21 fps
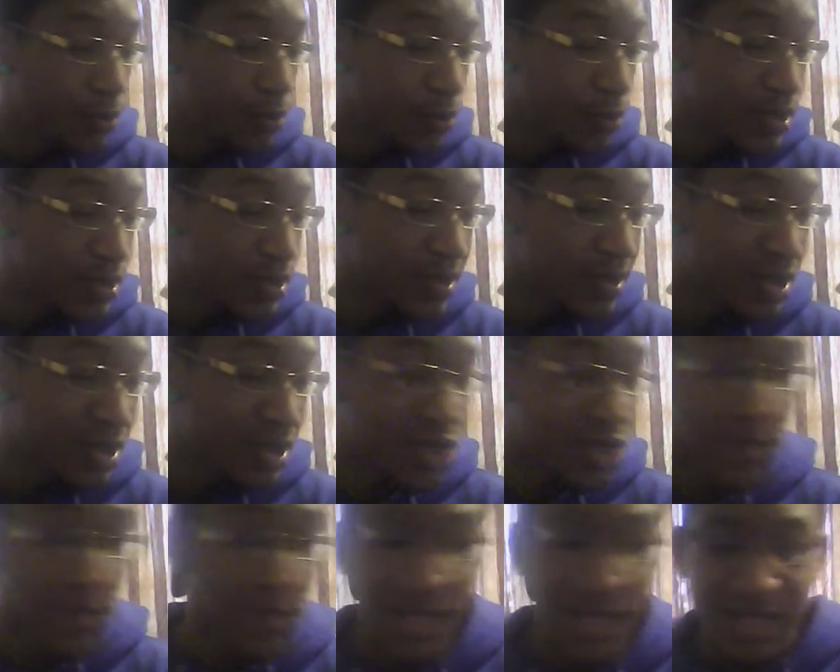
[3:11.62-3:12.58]
Something else you
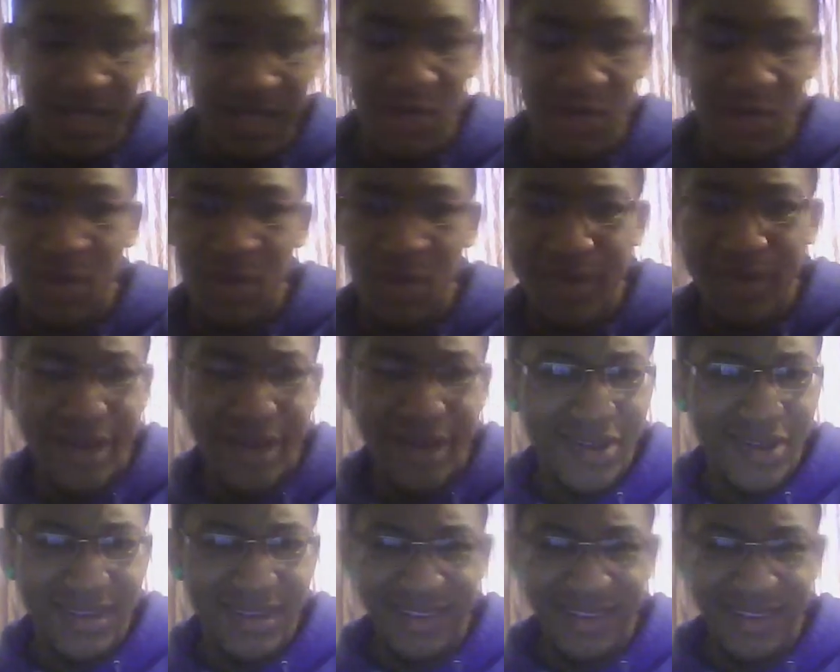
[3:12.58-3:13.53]
might need to know about,
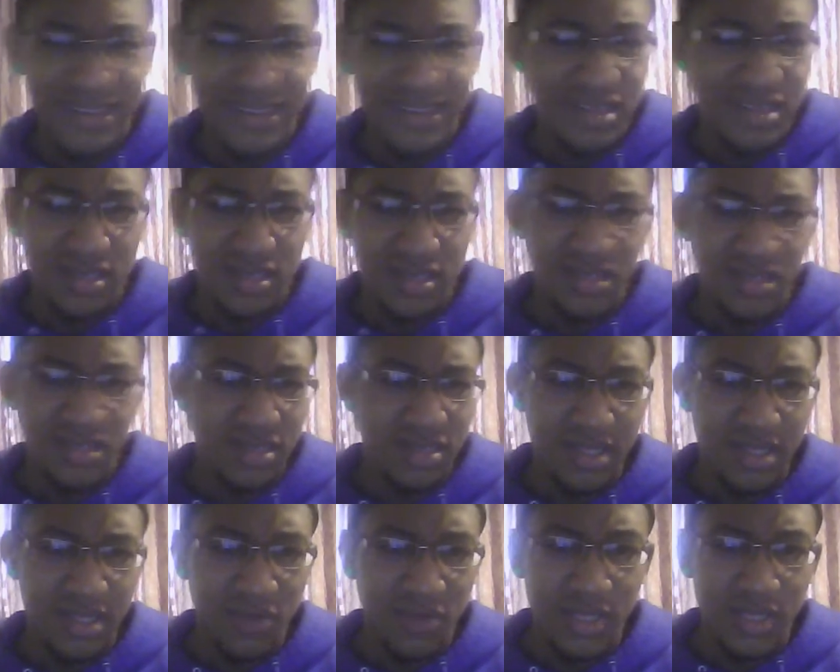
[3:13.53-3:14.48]

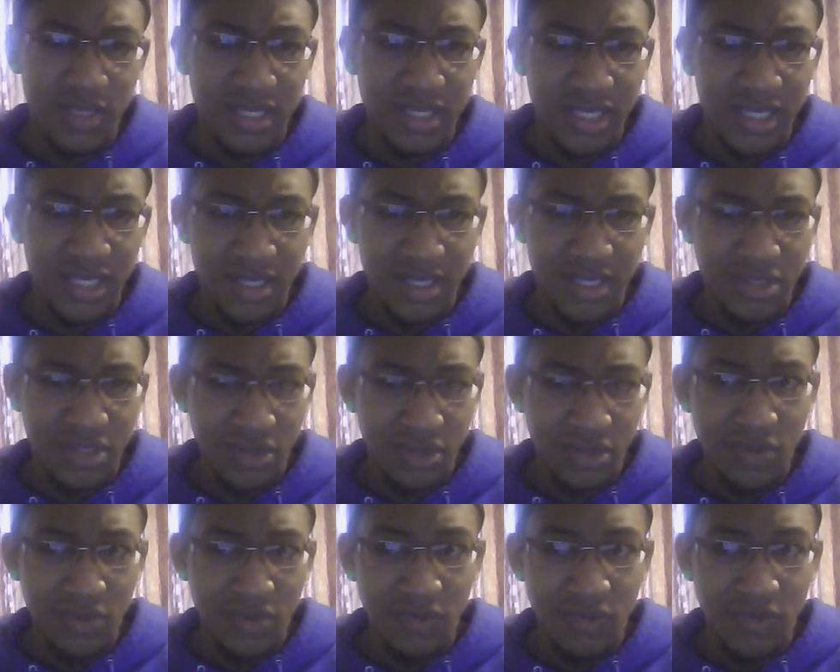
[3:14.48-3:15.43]
don't really think you
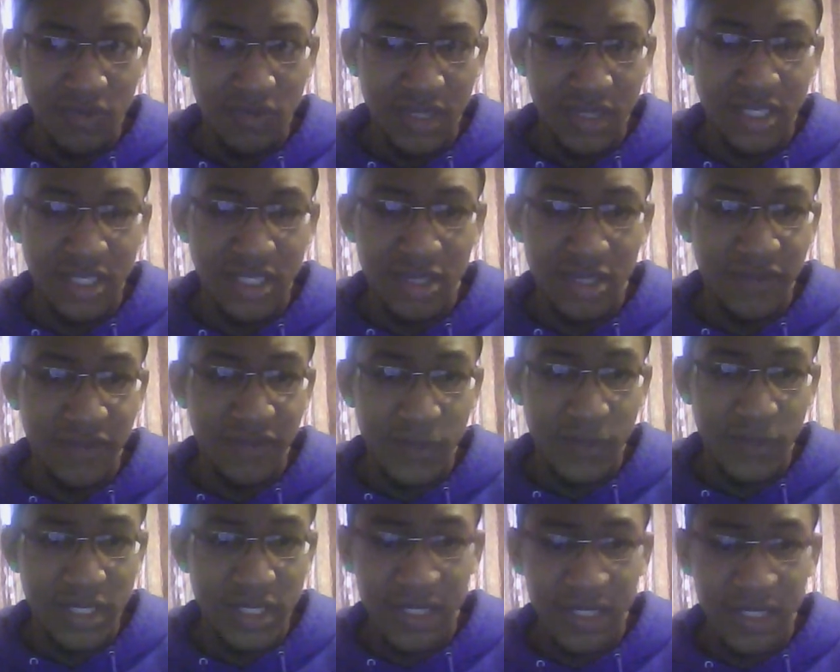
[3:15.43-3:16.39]
do, because you're only
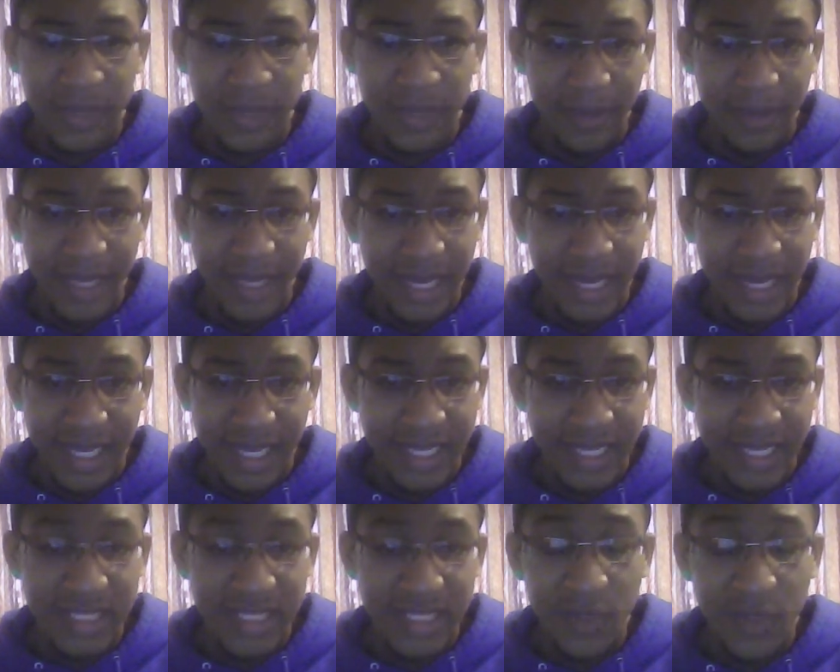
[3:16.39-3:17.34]
14. You probably ain't got a lot of
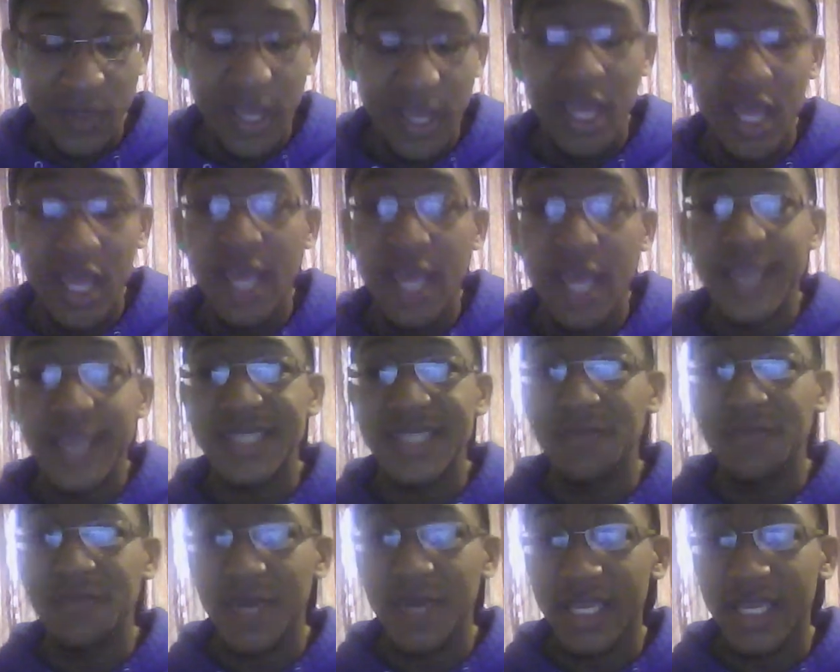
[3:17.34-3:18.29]
this anyway, is
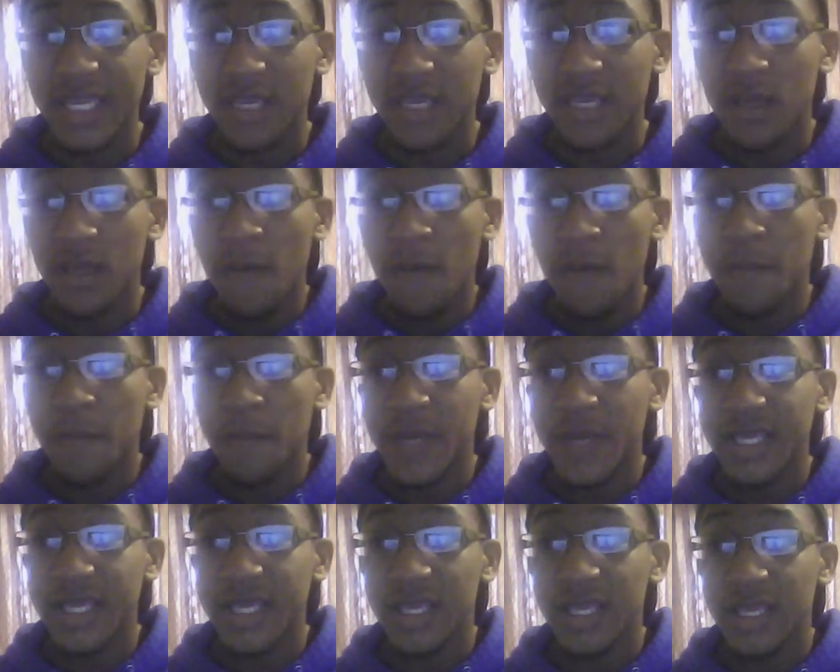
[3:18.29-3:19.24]
money.
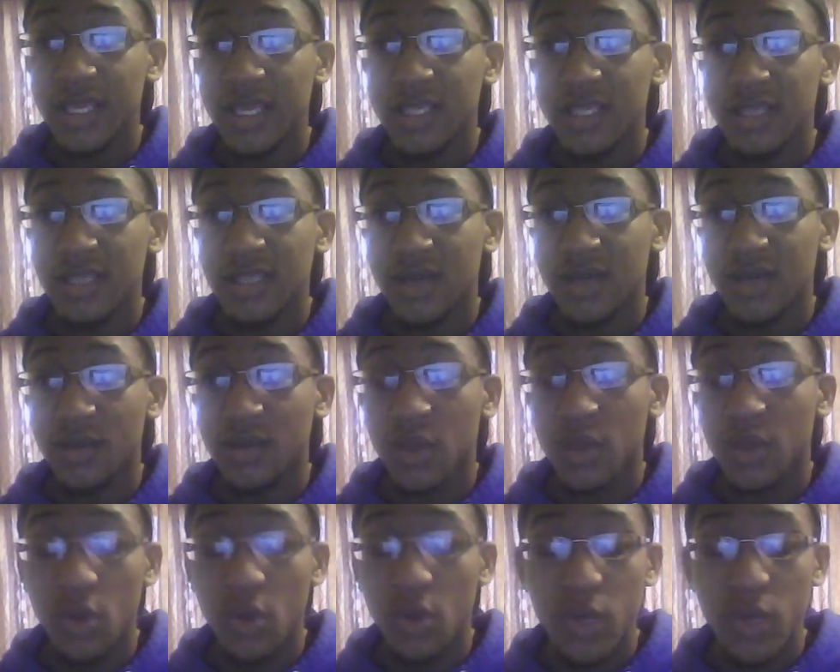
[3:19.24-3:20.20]
Money is
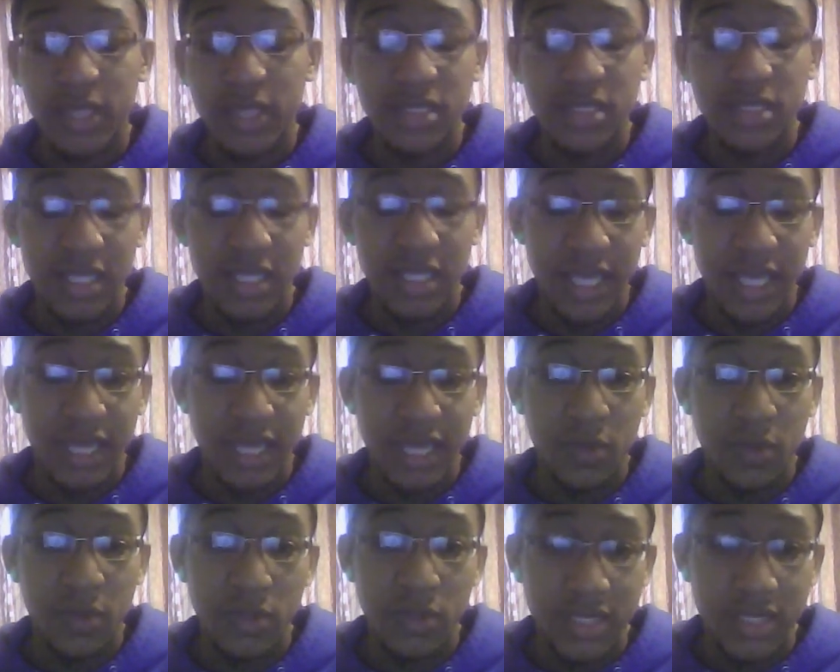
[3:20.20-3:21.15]
coins in the gay
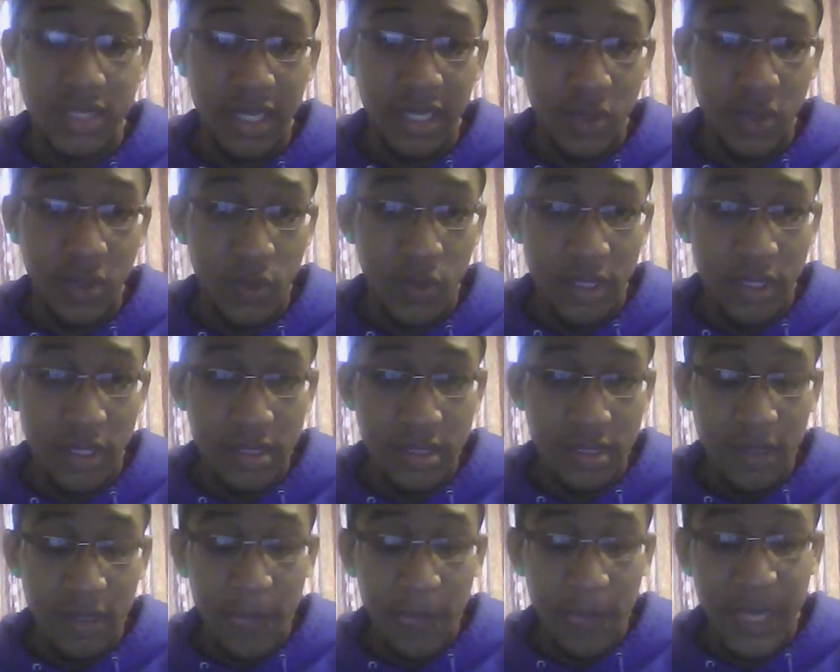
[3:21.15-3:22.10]
community. You say coins.
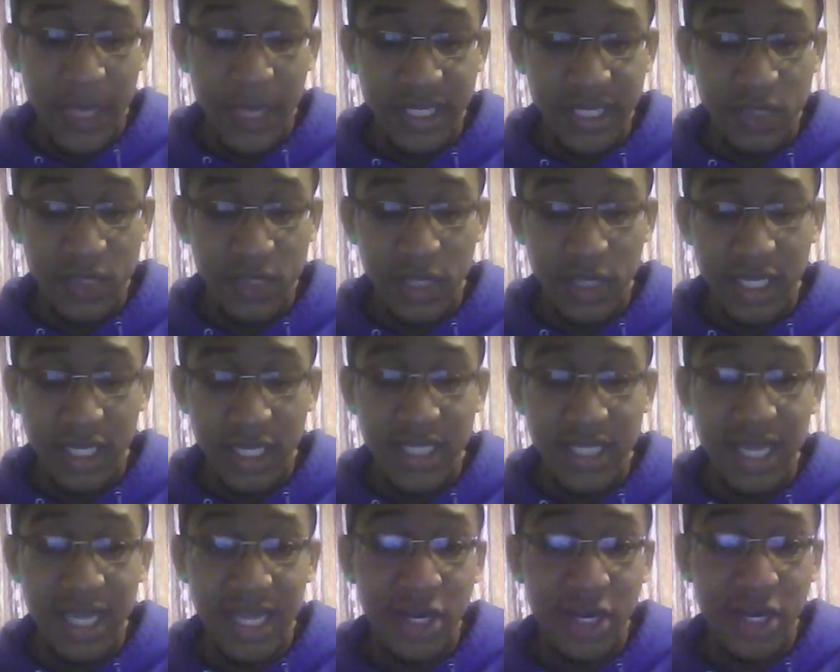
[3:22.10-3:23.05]
That's just what it is.
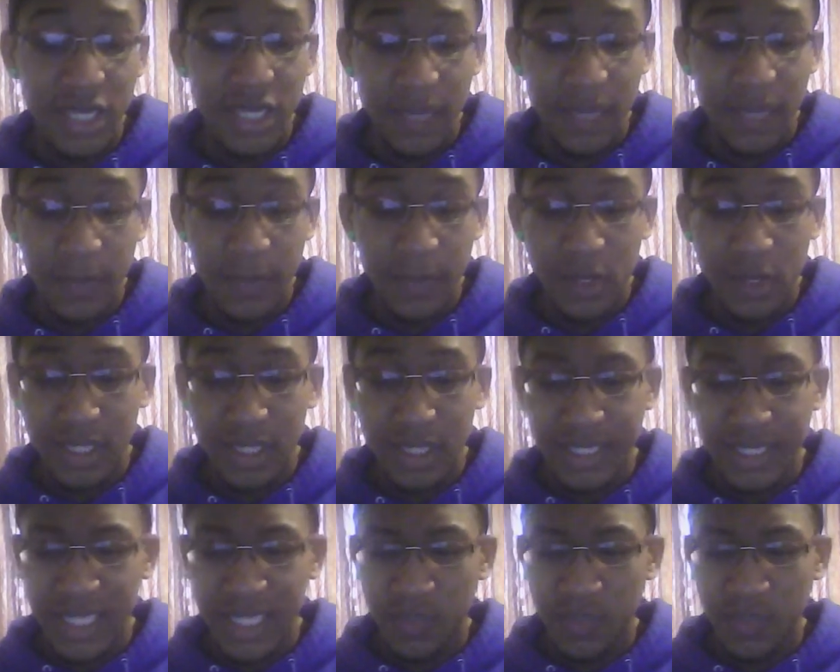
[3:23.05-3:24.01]
I heard a lot of people call it
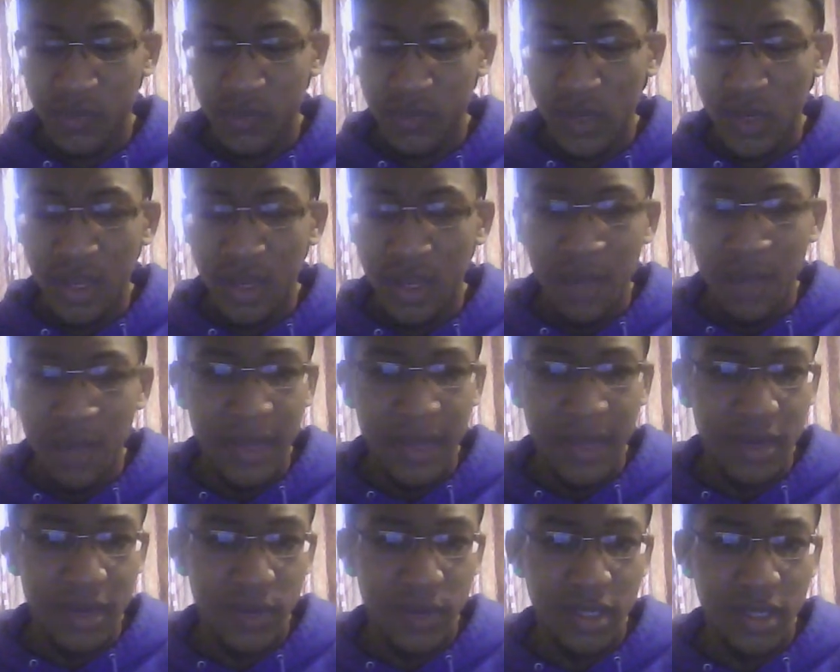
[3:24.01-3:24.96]
dates before, but I
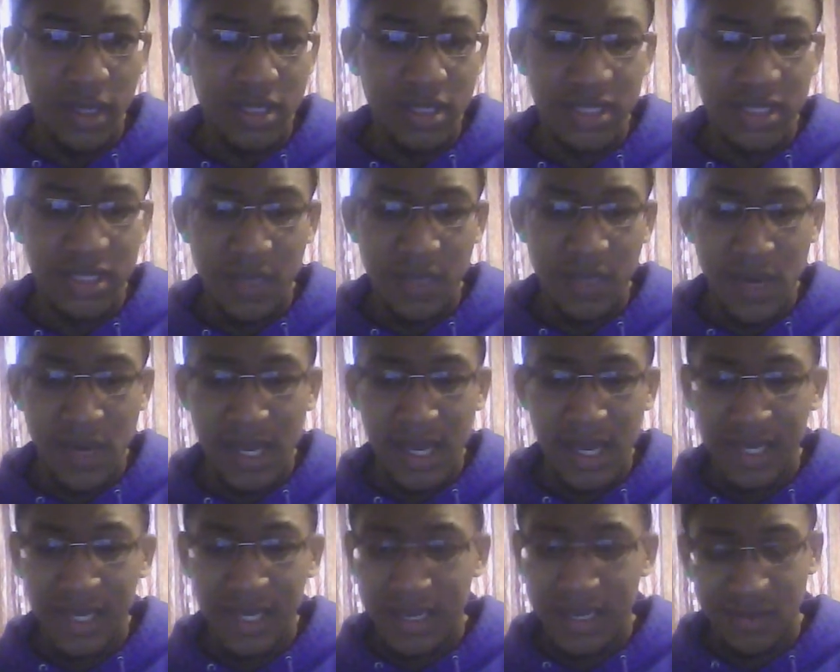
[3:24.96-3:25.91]
don't really understand why.
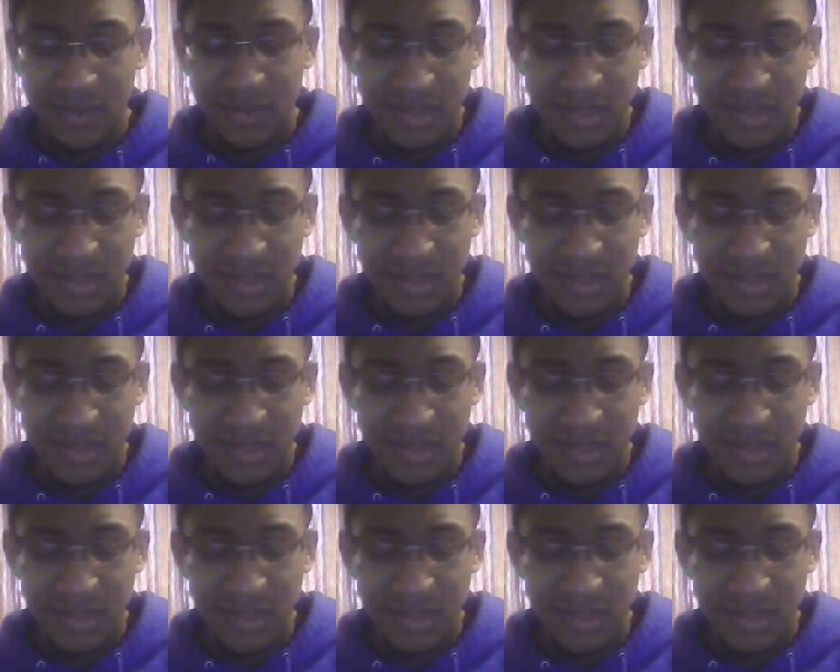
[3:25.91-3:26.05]
I